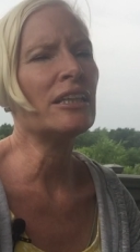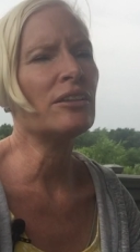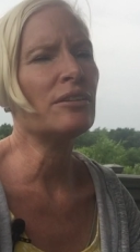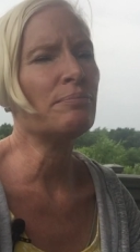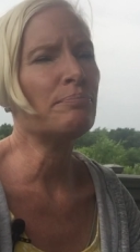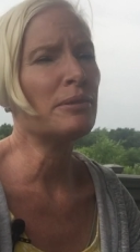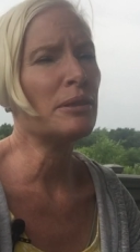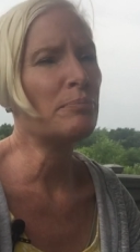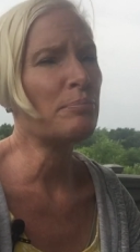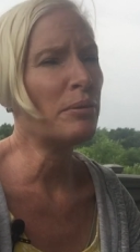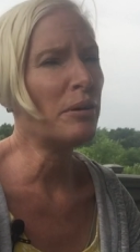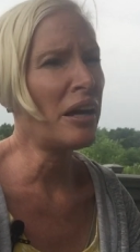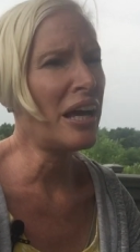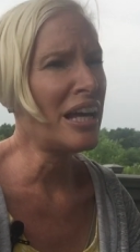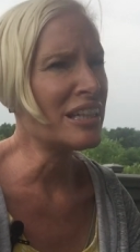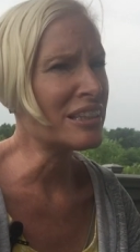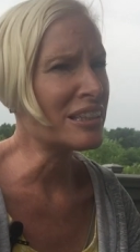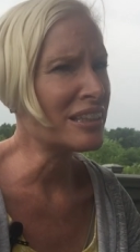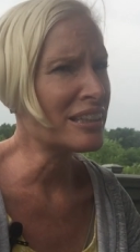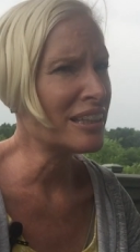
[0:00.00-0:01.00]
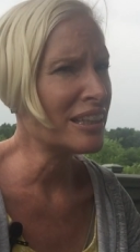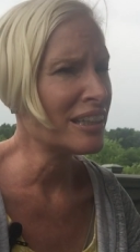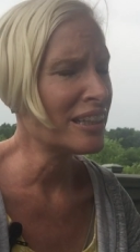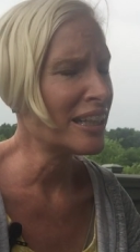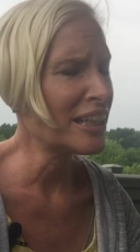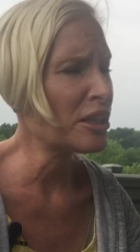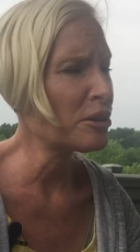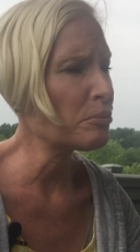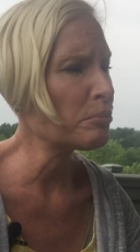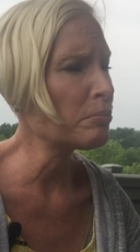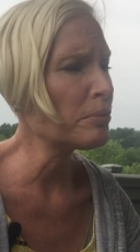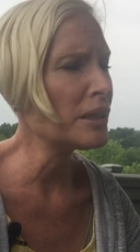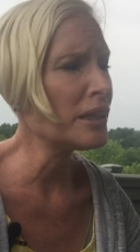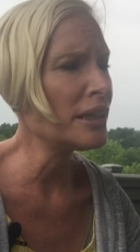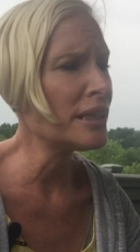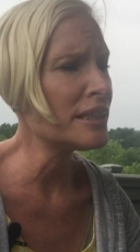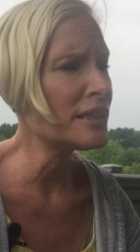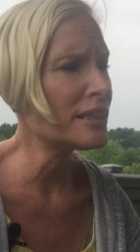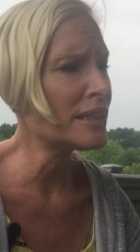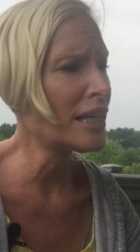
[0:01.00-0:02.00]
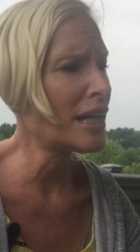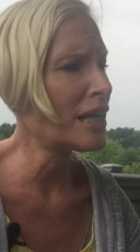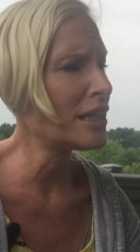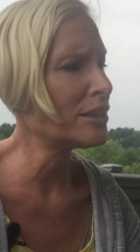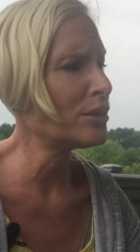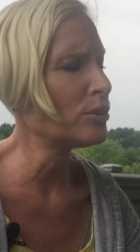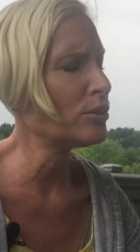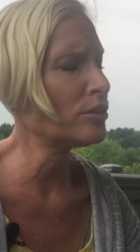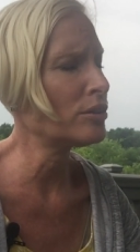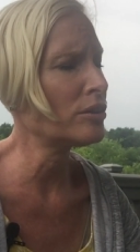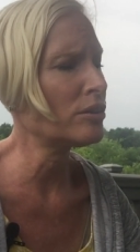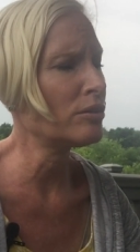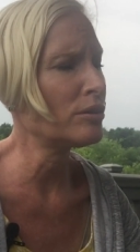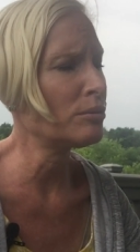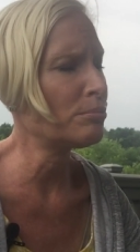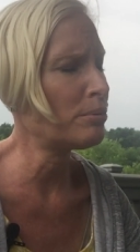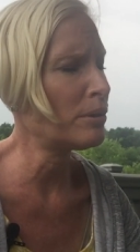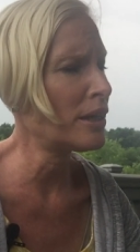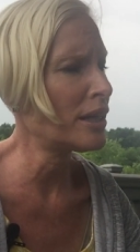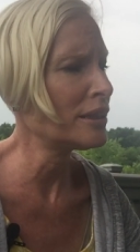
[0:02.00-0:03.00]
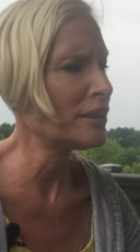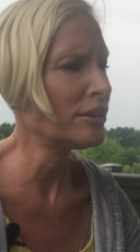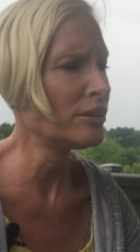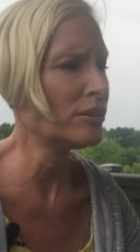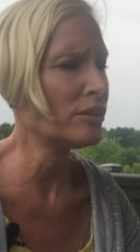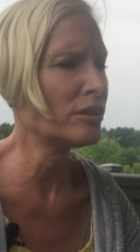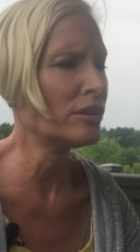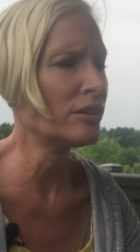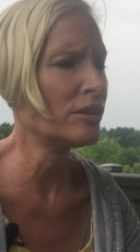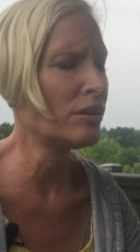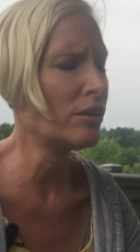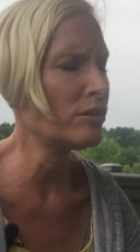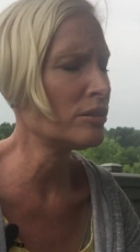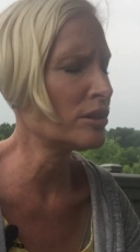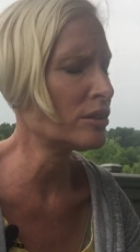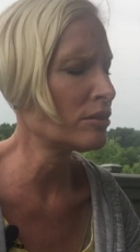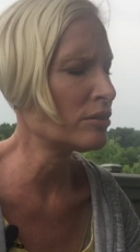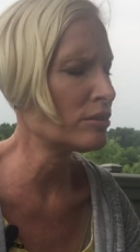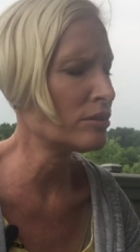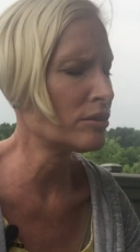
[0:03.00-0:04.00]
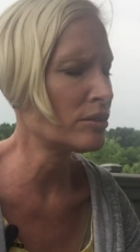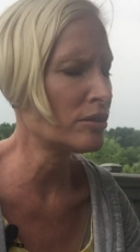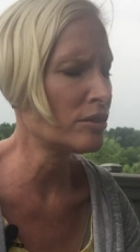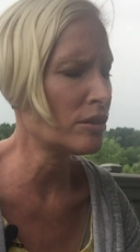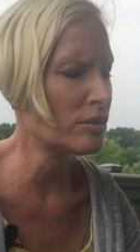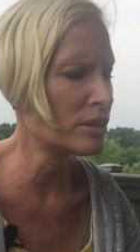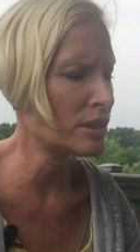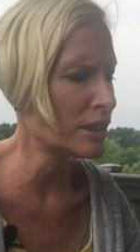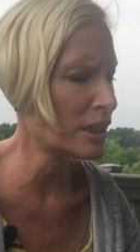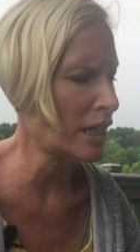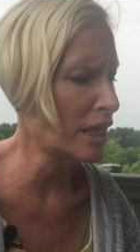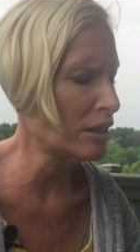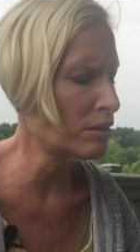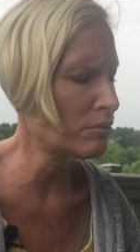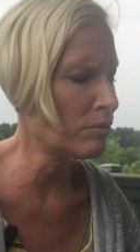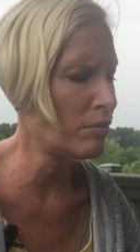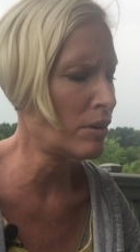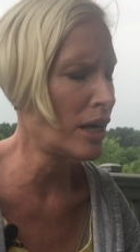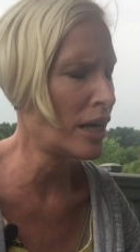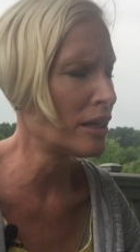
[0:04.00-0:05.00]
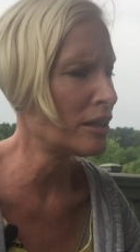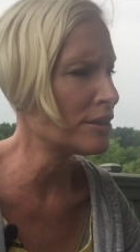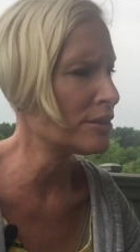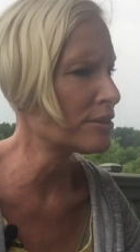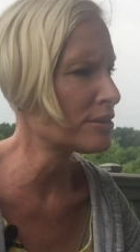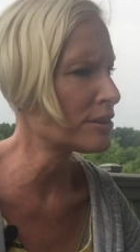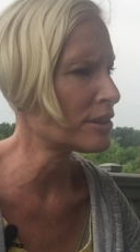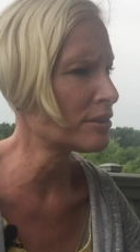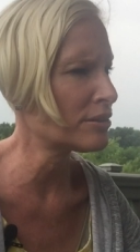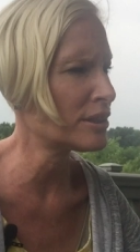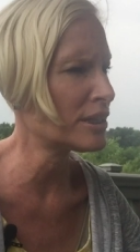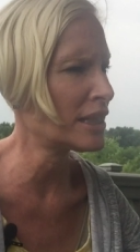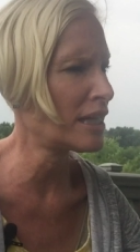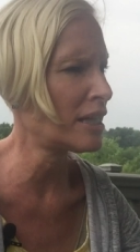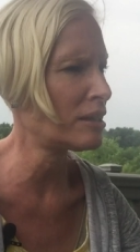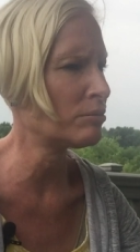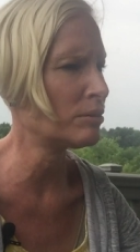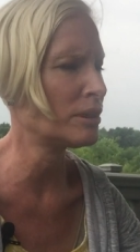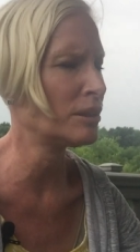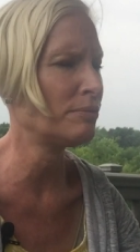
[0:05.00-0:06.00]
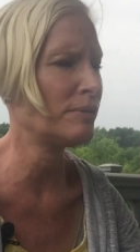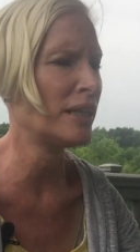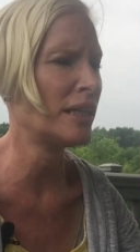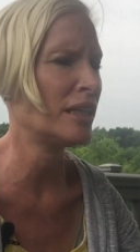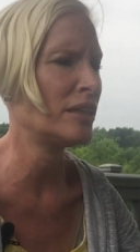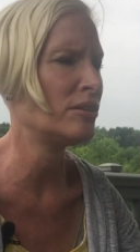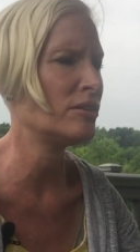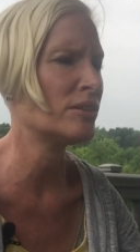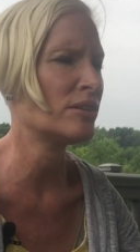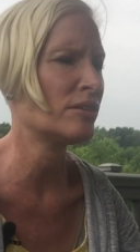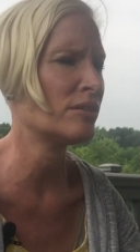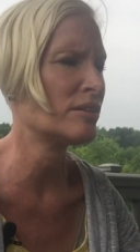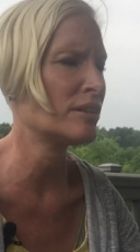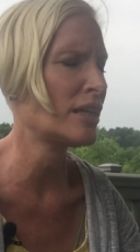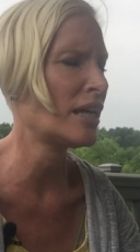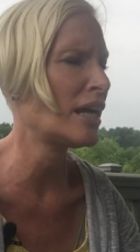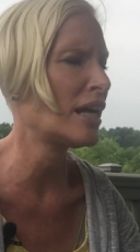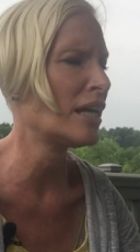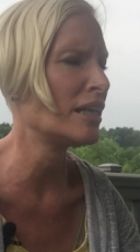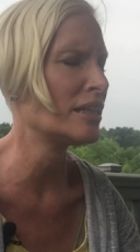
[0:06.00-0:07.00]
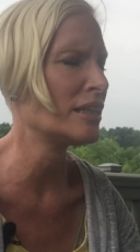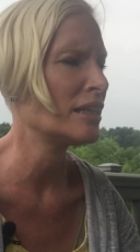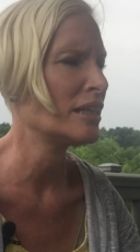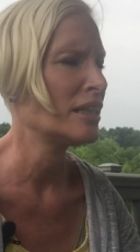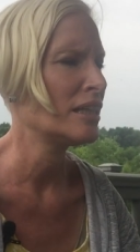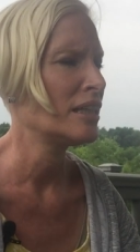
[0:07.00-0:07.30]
you're depressed, like you're really sad. You're so depressed. You're so so so sad. Why are you so sad? What's making you so sad?